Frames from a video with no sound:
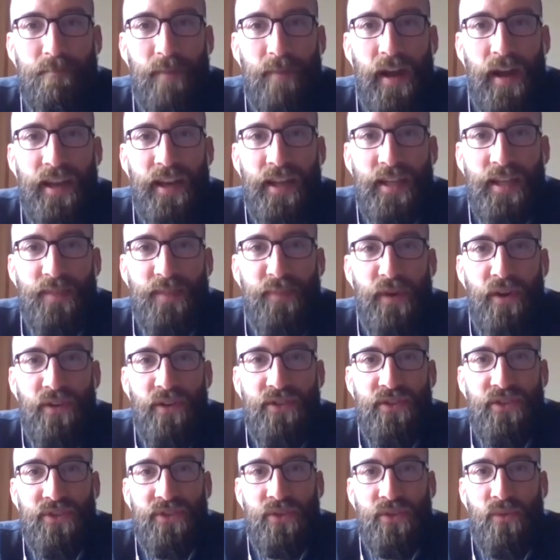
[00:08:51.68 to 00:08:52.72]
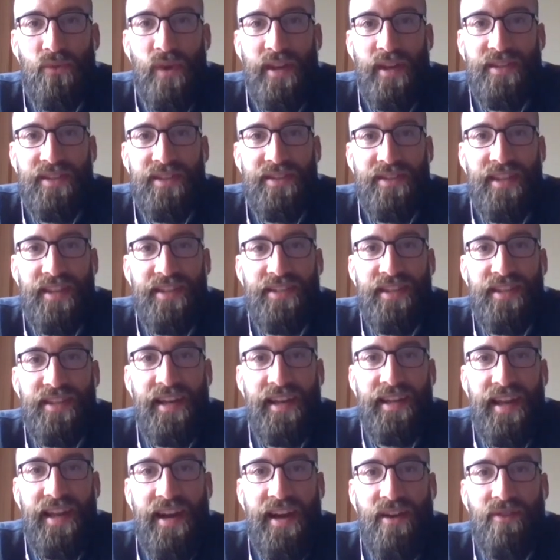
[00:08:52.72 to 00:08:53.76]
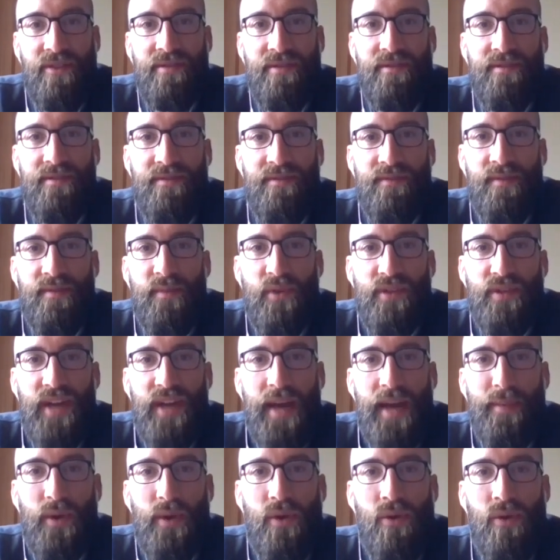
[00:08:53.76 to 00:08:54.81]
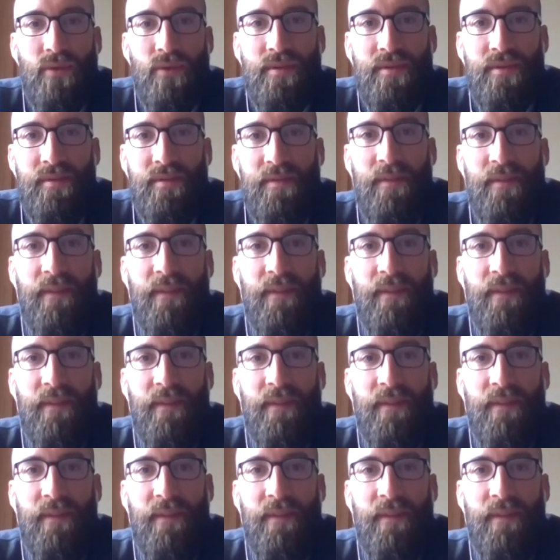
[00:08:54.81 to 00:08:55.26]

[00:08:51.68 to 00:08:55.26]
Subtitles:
Any experiences or races that stand out from your time at Houghton?